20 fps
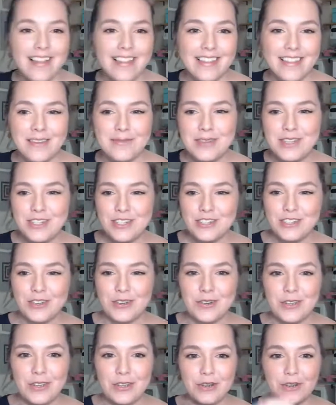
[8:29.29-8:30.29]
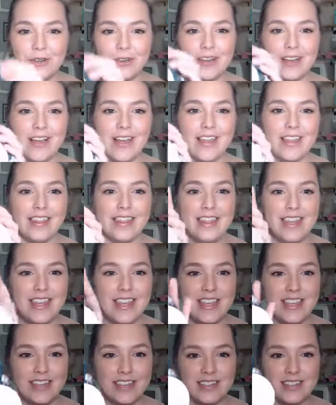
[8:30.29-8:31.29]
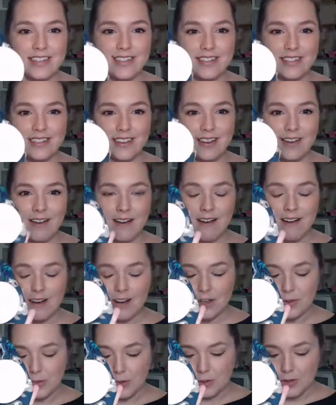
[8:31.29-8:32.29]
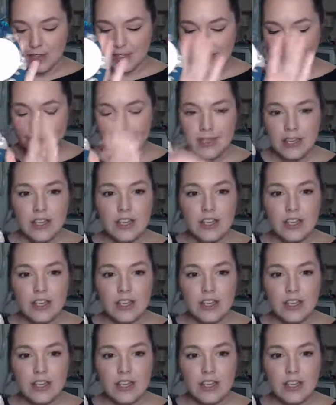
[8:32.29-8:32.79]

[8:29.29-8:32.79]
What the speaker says: Let me show you. These are Cabooties.